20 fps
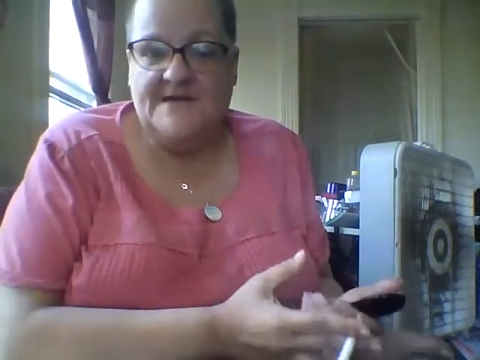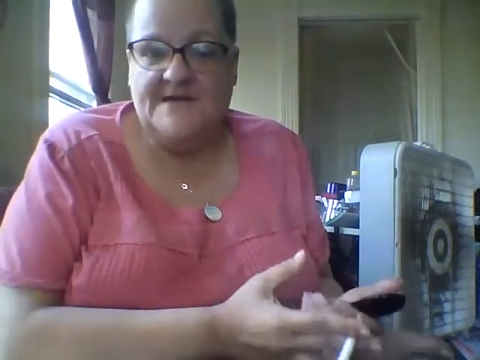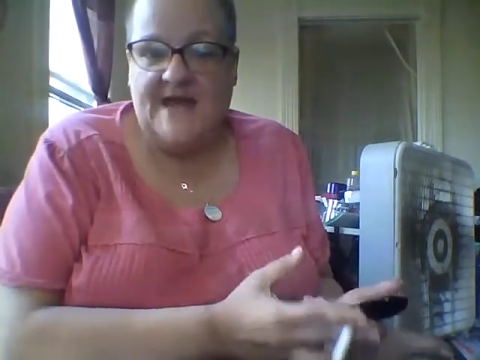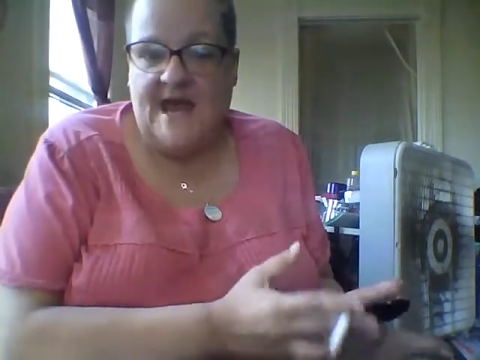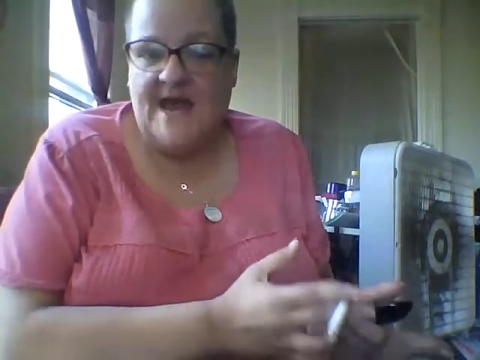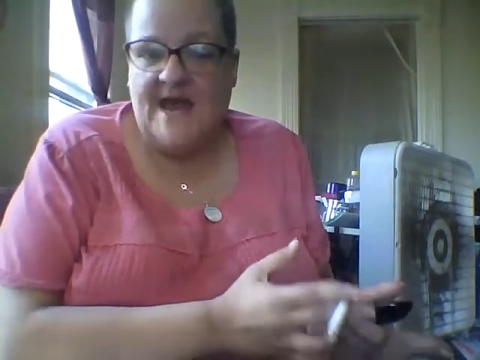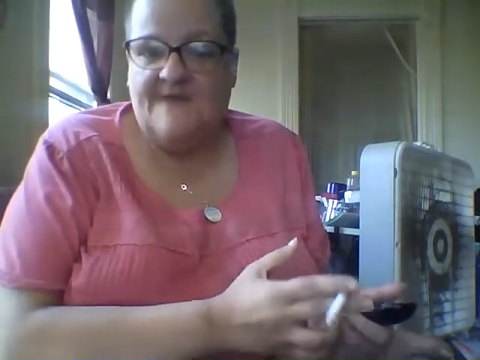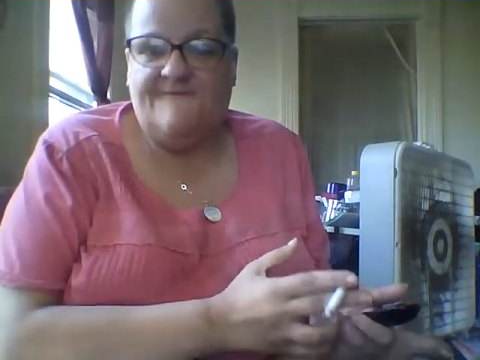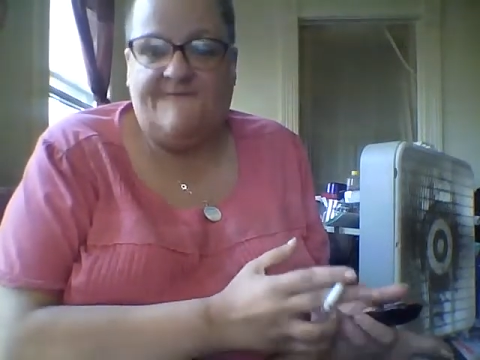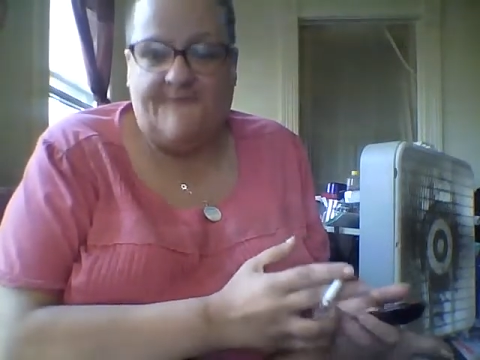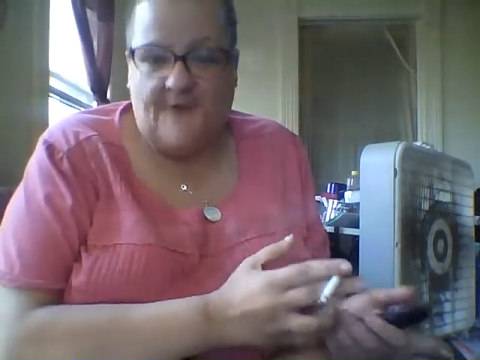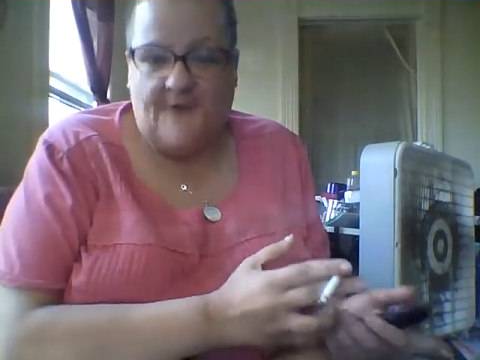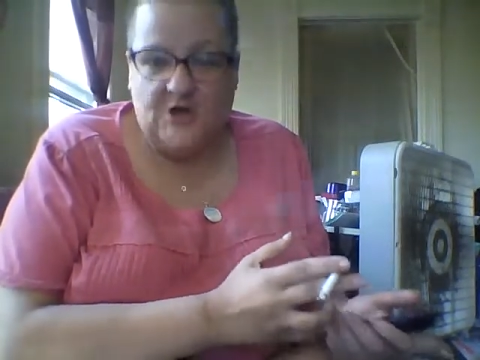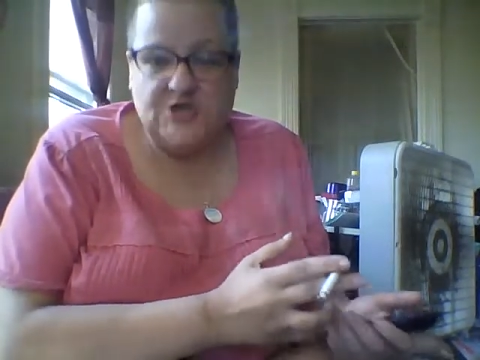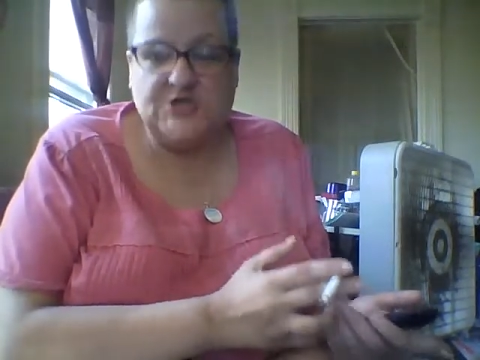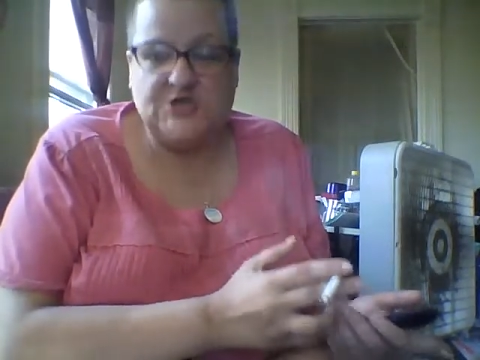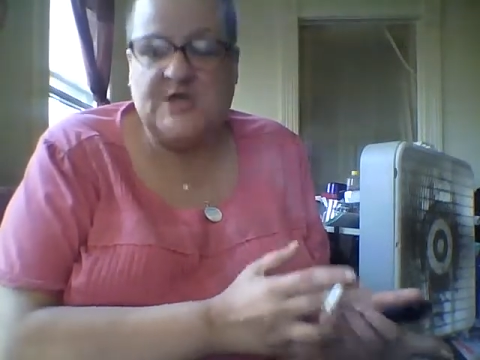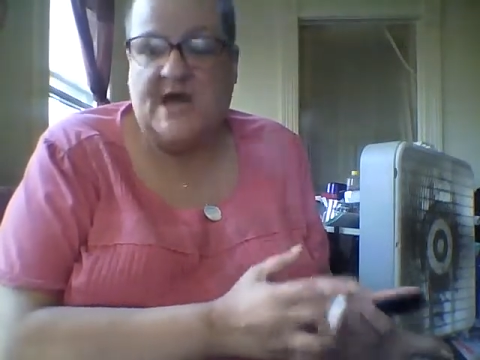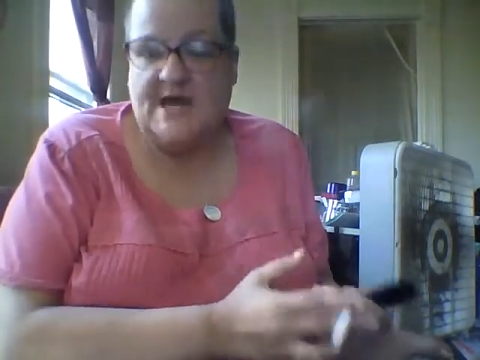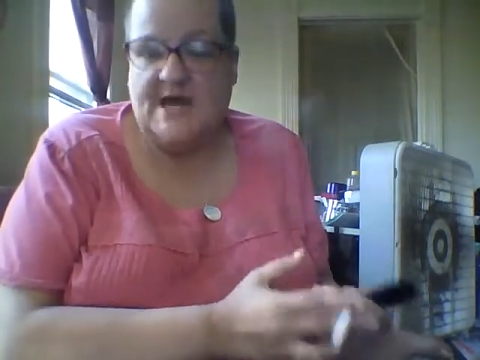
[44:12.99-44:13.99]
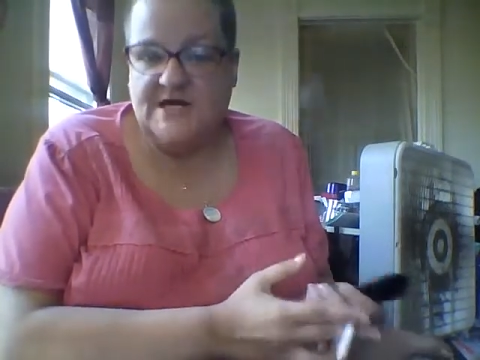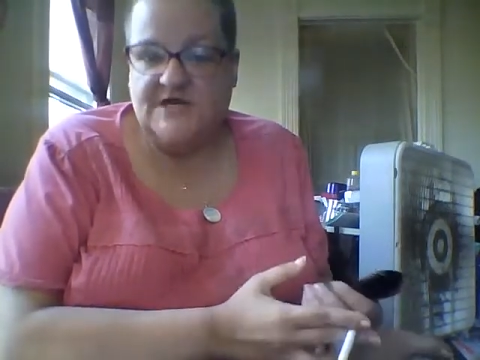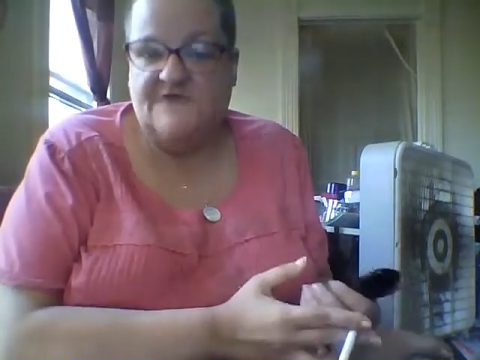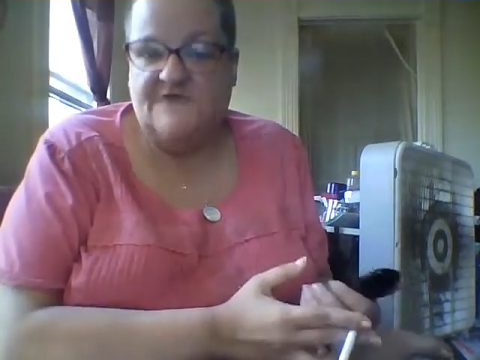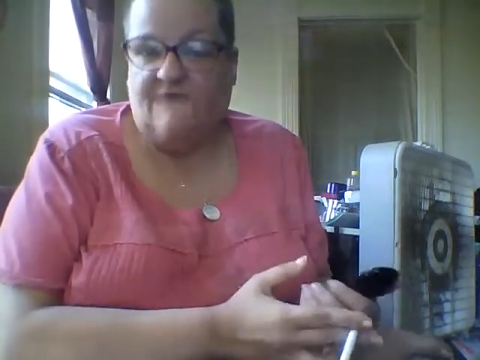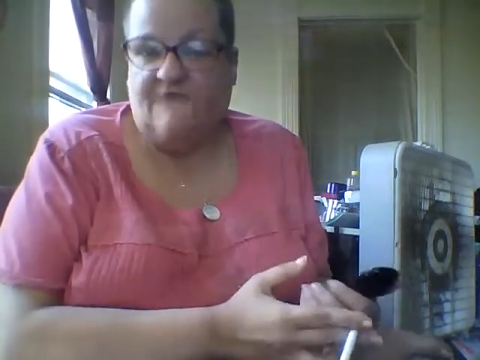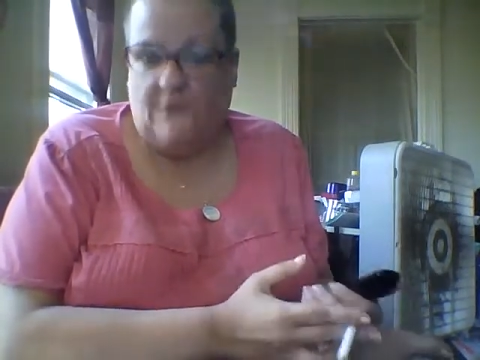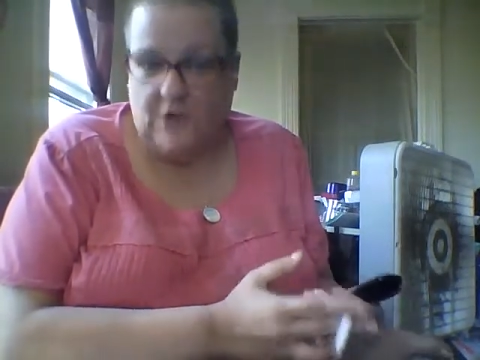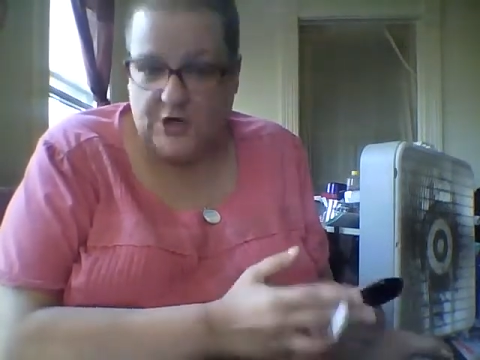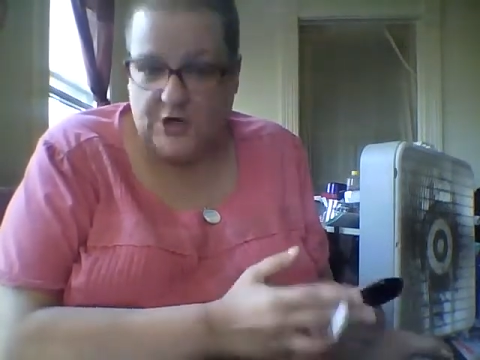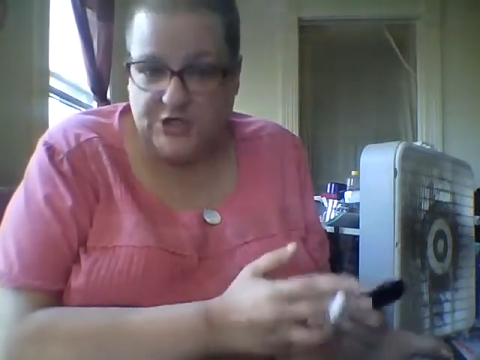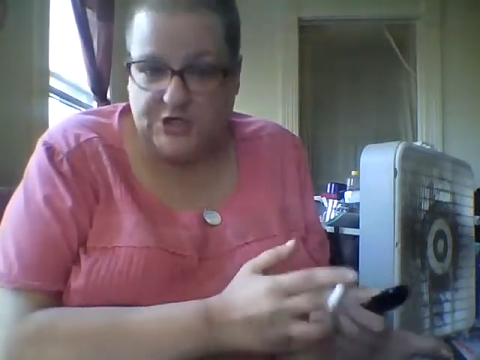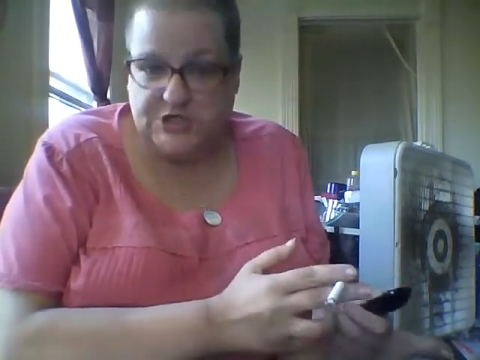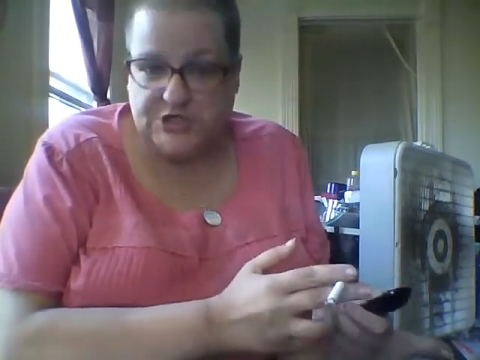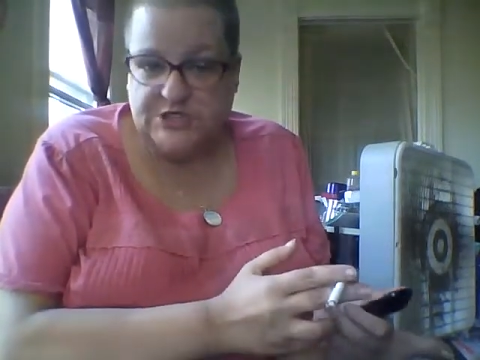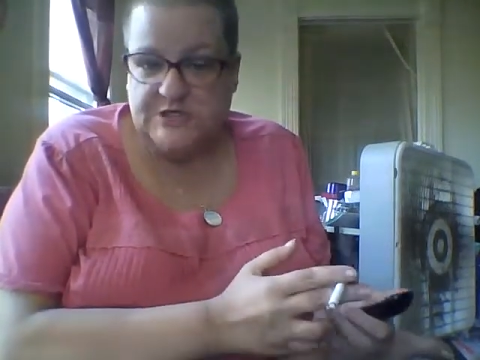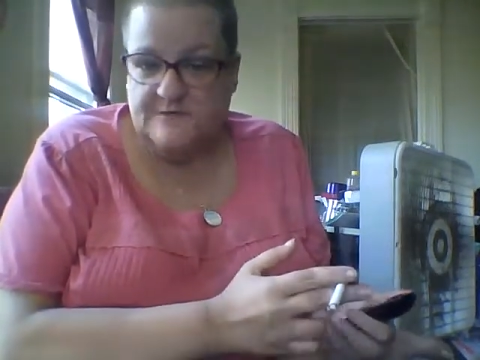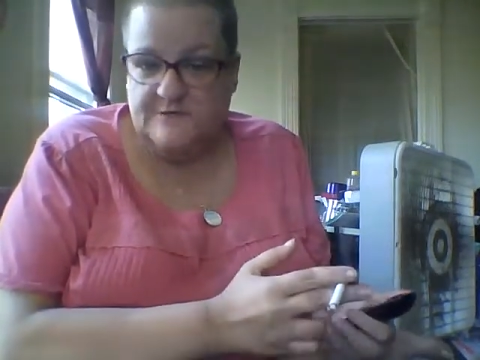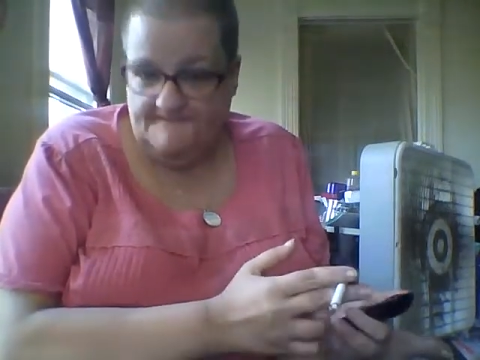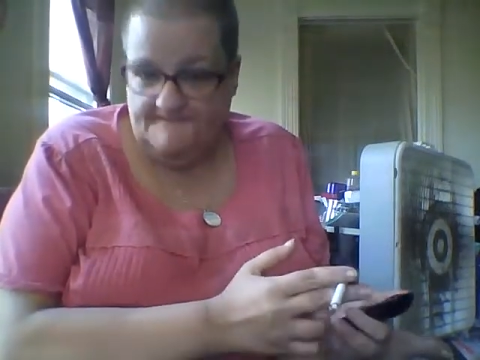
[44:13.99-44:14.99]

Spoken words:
dad first got divorced,